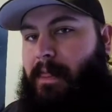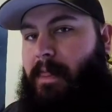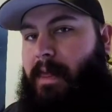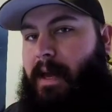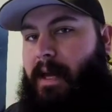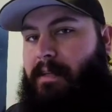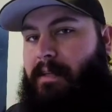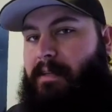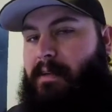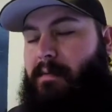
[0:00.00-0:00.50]

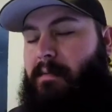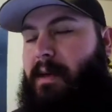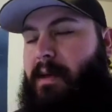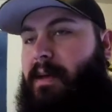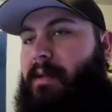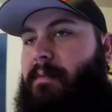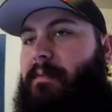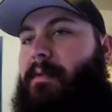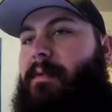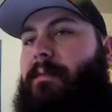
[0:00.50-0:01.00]
That's
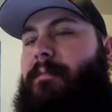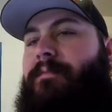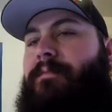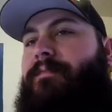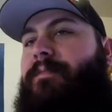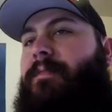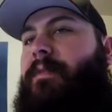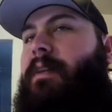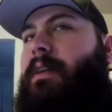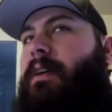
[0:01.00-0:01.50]
debatable.
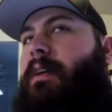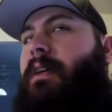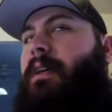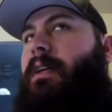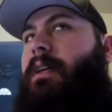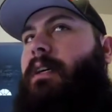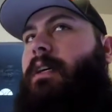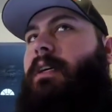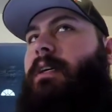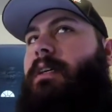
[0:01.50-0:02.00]

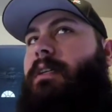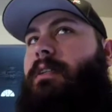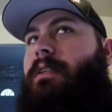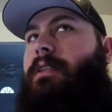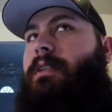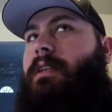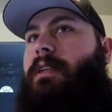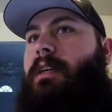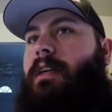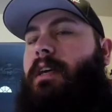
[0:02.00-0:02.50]

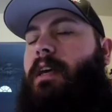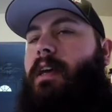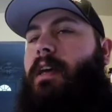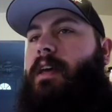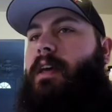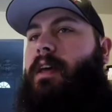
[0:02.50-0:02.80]
See,